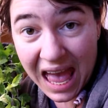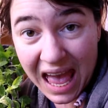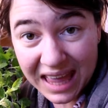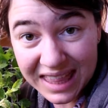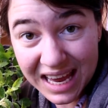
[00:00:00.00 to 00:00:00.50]

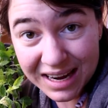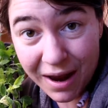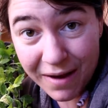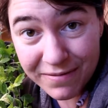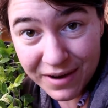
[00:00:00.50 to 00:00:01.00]
And then
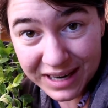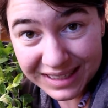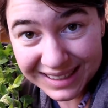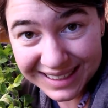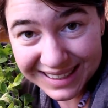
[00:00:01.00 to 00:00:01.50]

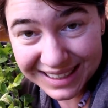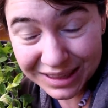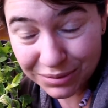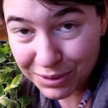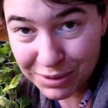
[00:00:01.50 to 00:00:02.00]
finally,
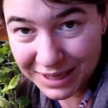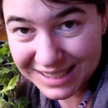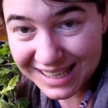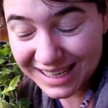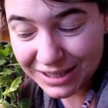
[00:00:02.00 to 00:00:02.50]
3 weeks
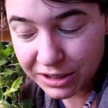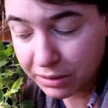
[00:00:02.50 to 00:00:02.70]
later,